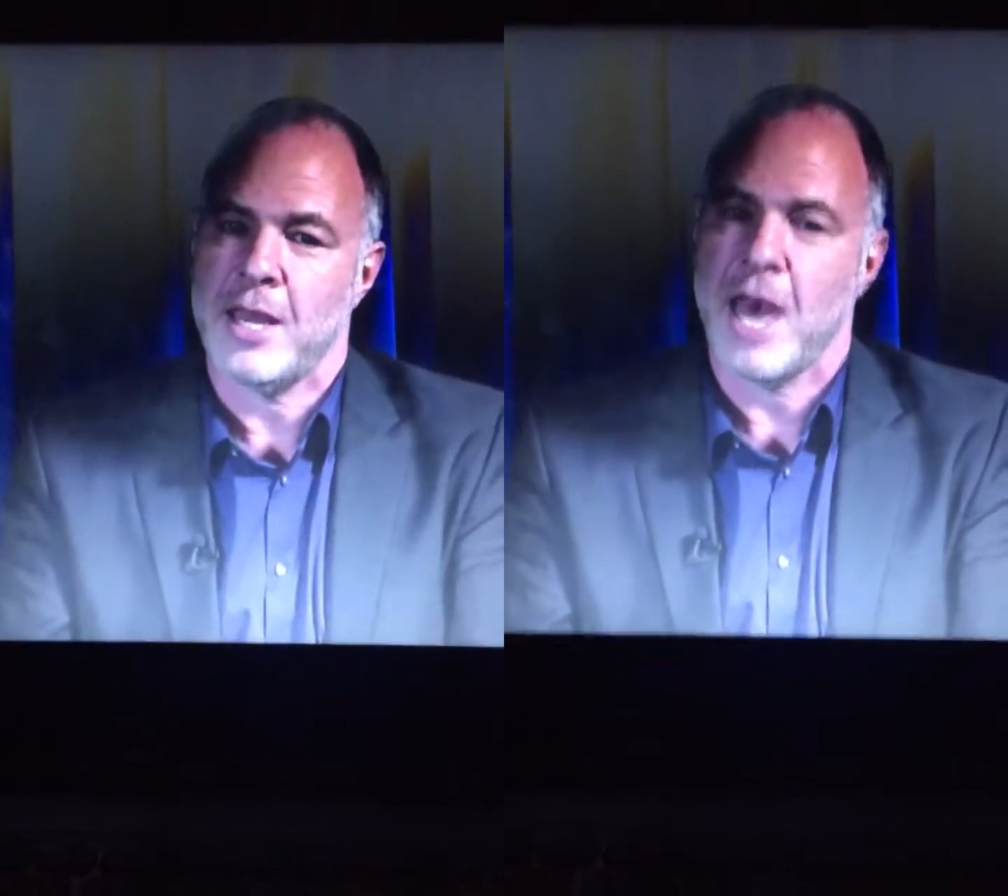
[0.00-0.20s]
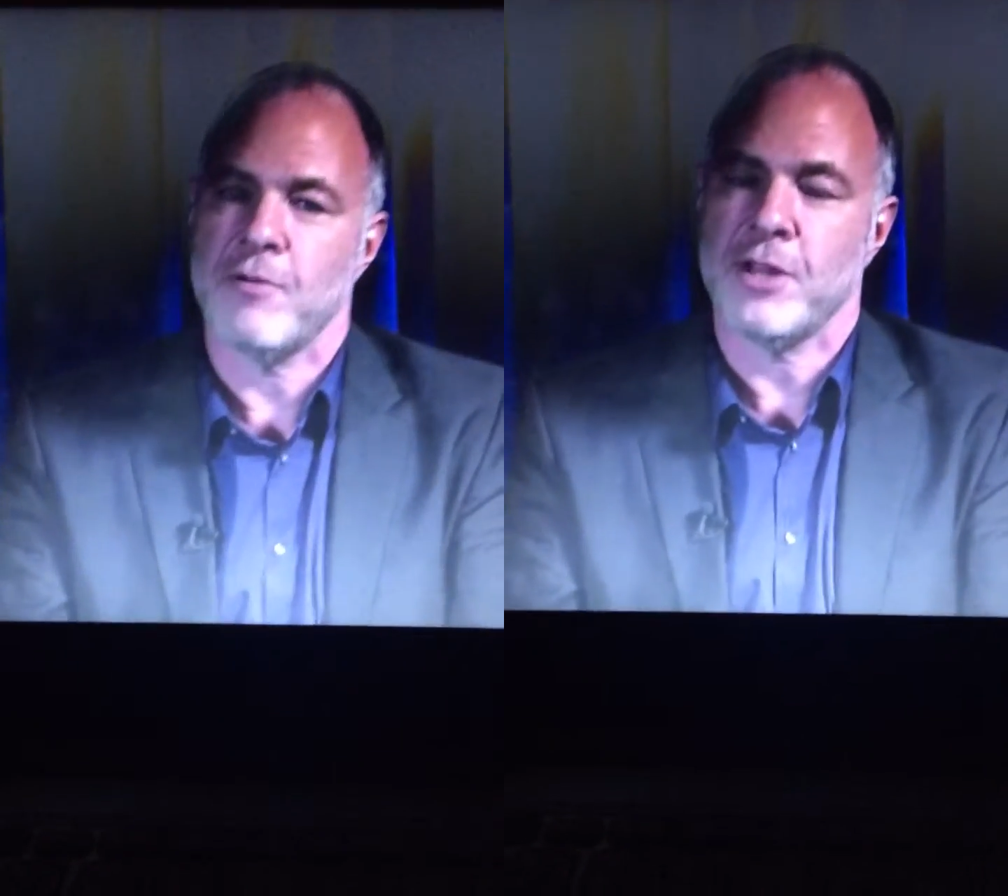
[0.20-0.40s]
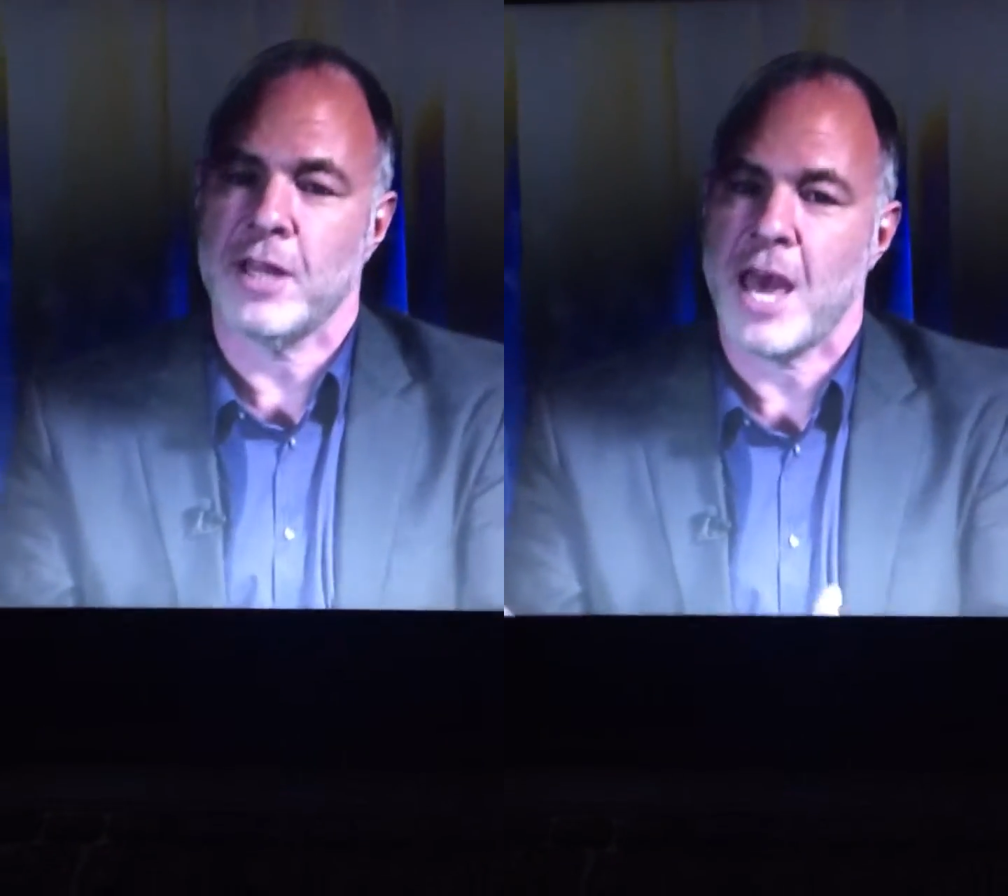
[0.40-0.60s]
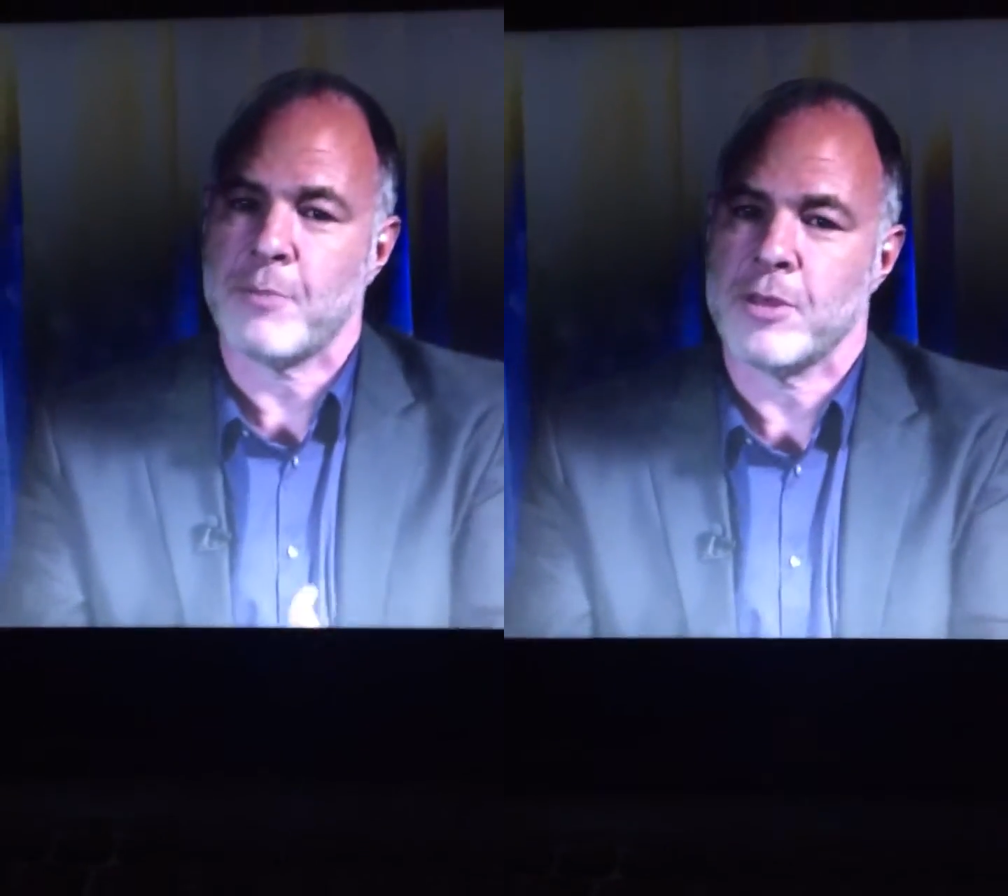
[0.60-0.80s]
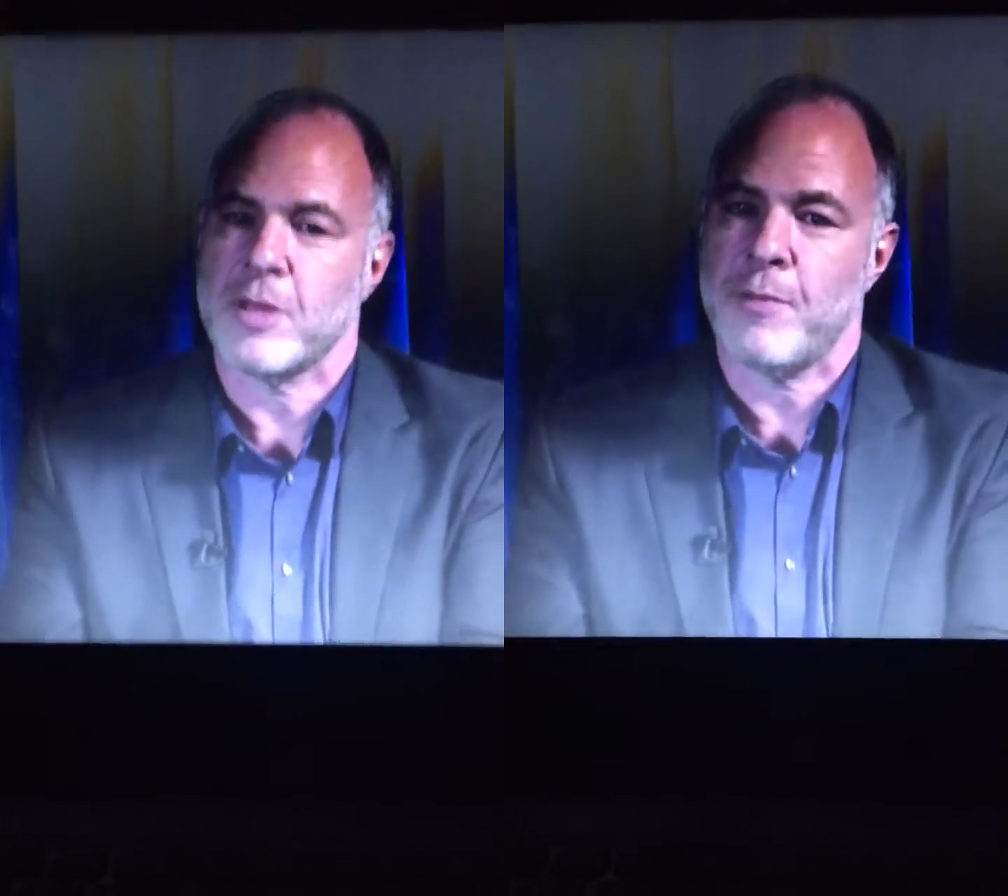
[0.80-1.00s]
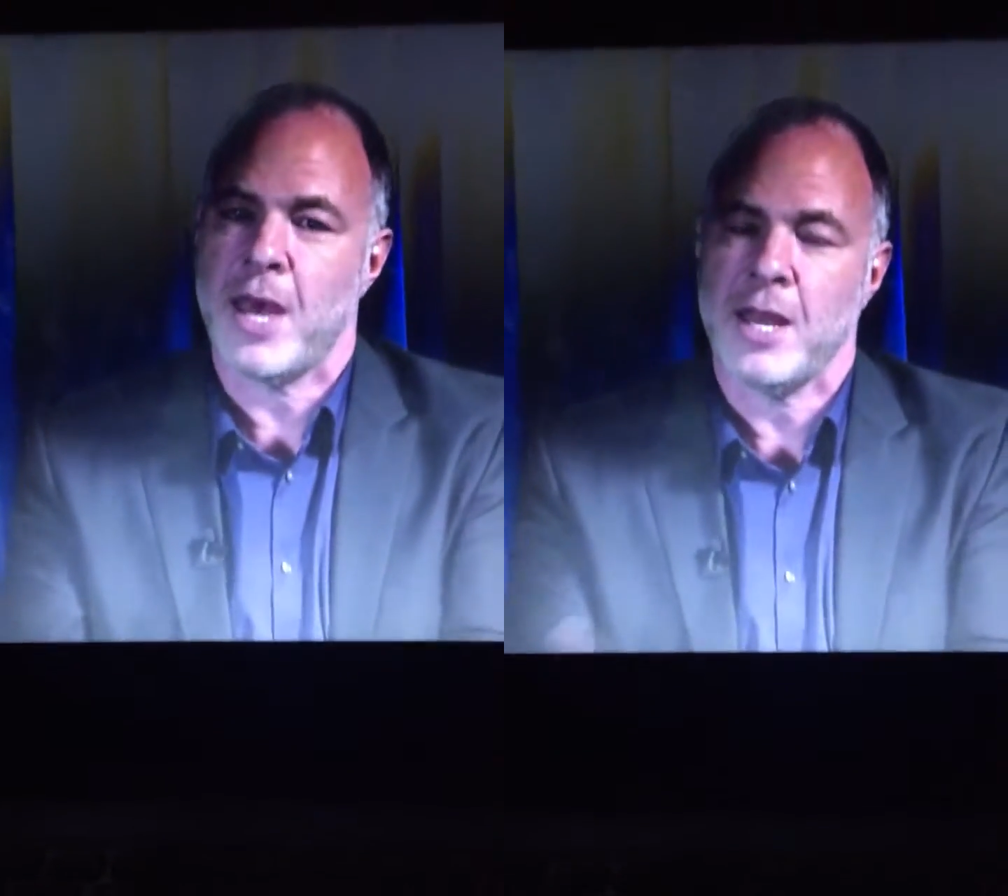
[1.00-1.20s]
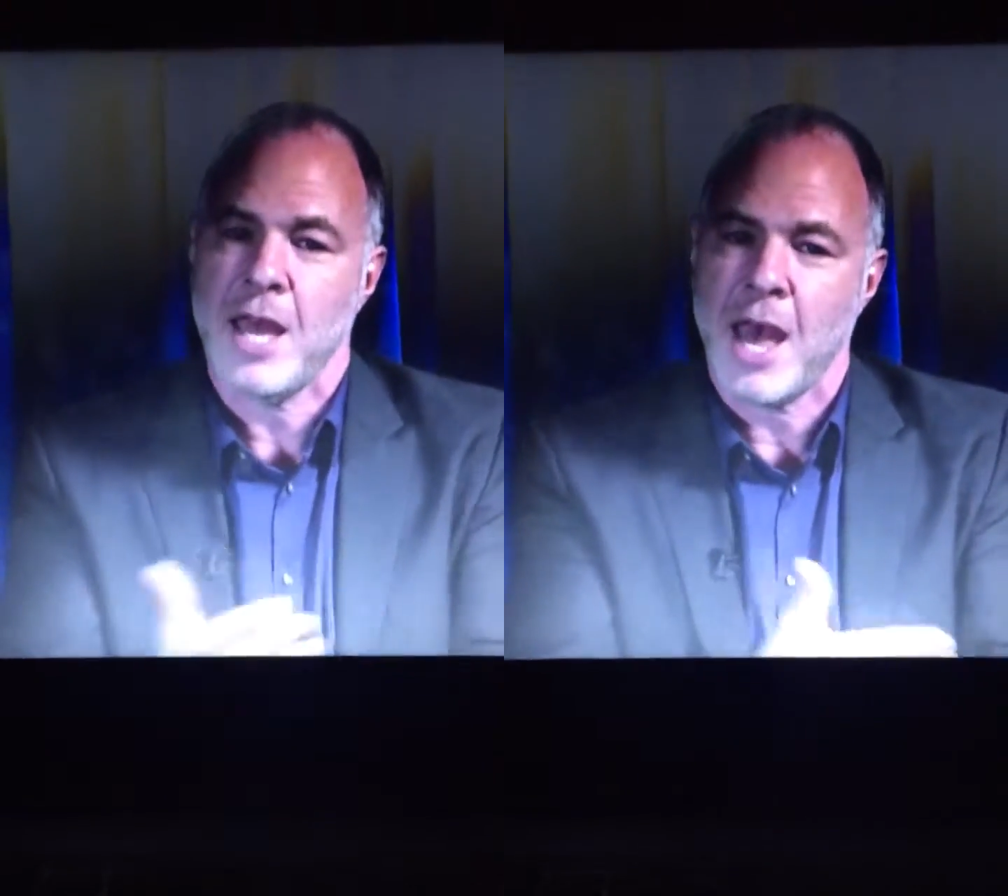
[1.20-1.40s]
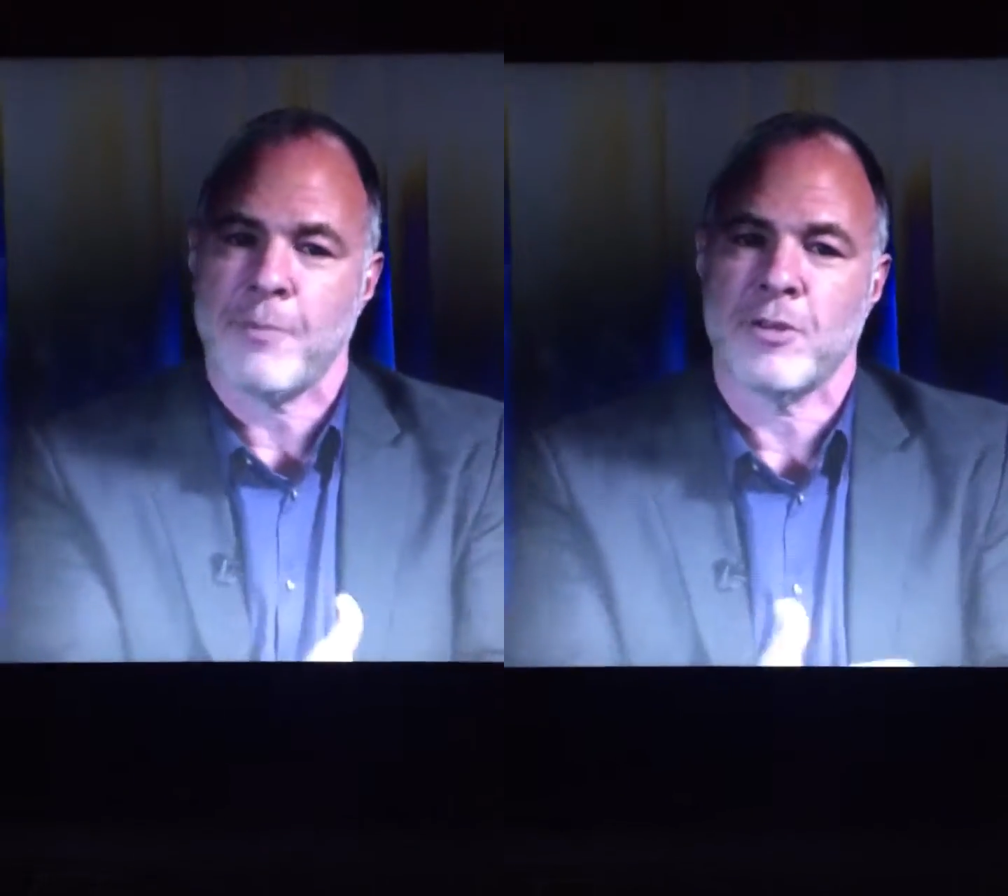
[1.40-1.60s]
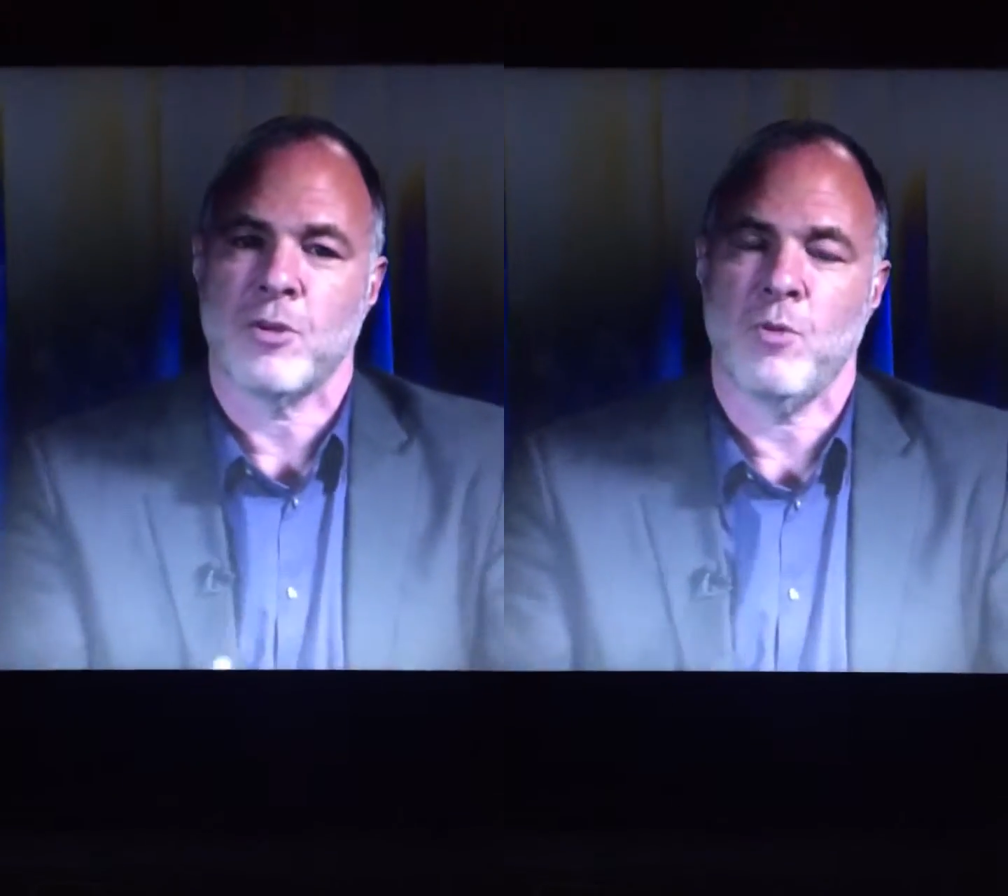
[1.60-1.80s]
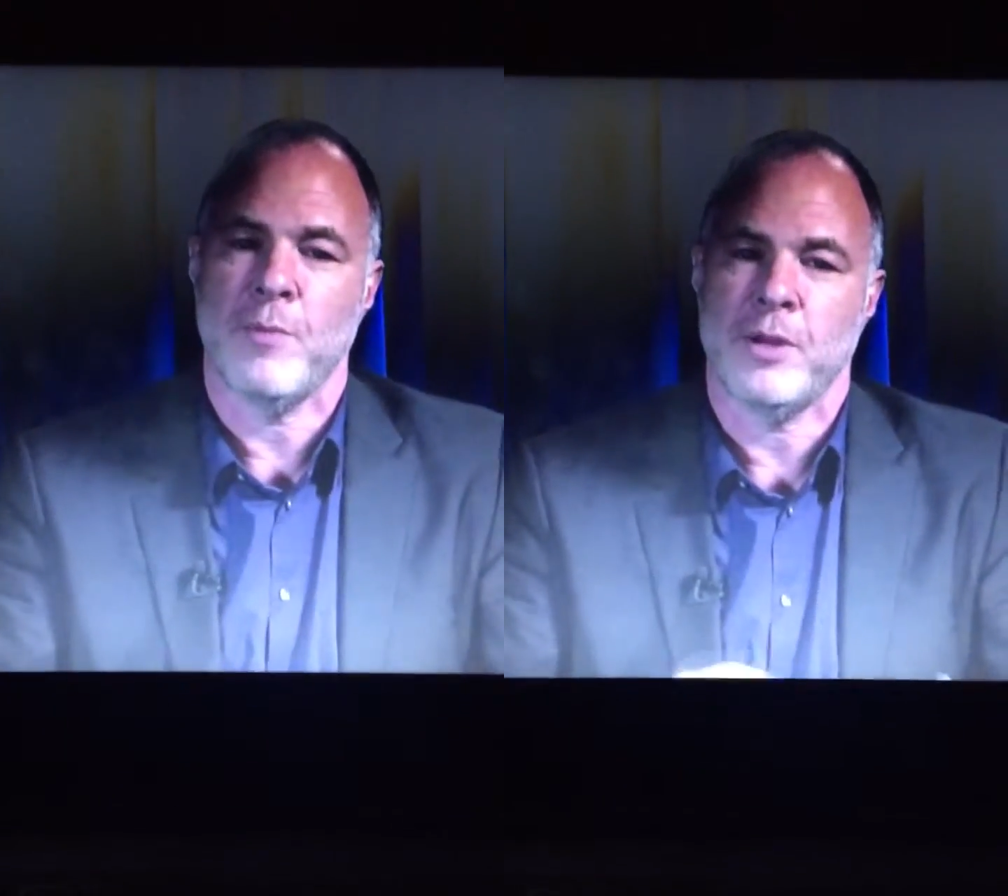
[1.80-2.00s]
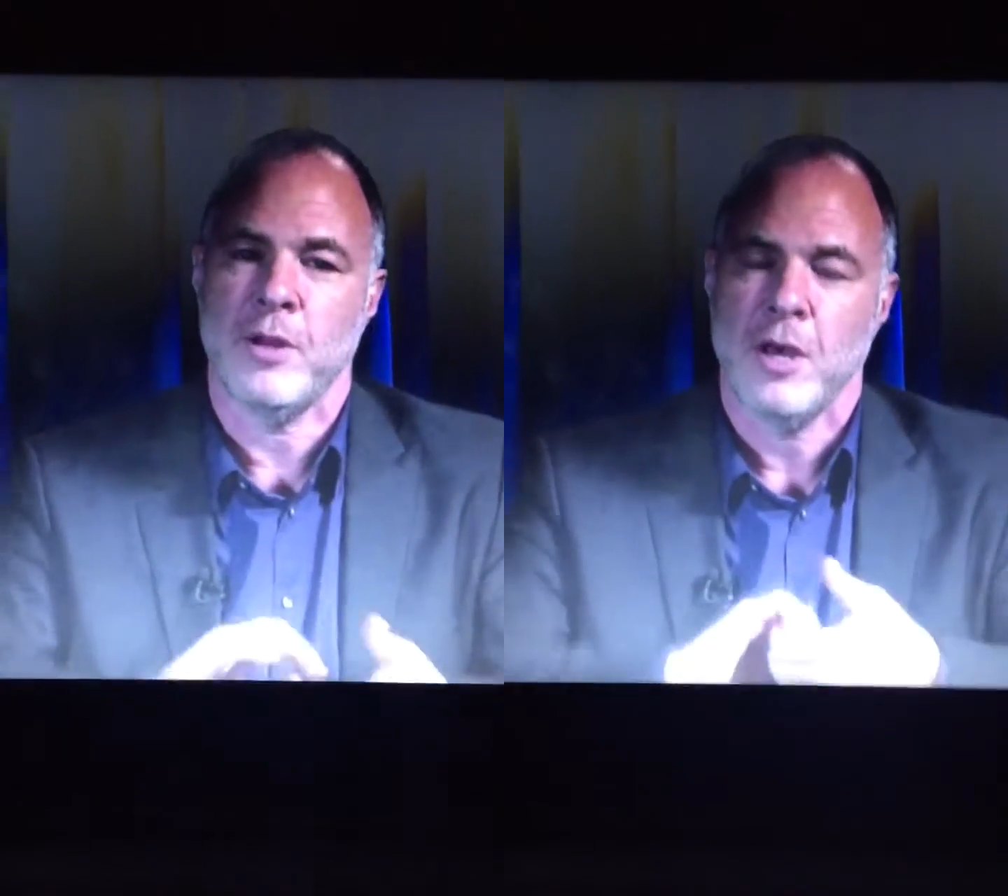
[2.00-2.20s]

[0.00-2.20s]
Everything that happens to men happens to women.